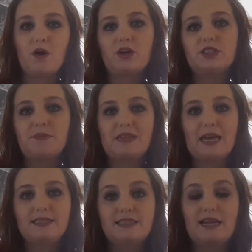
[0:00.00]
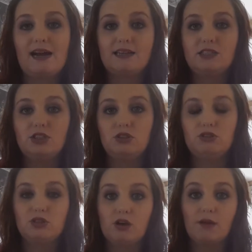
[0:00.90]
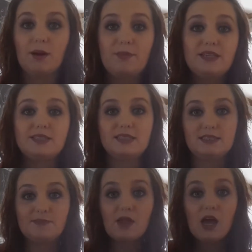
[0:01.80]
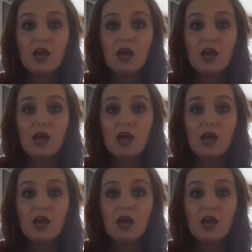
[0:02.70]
What are some things that I can do to grow my business?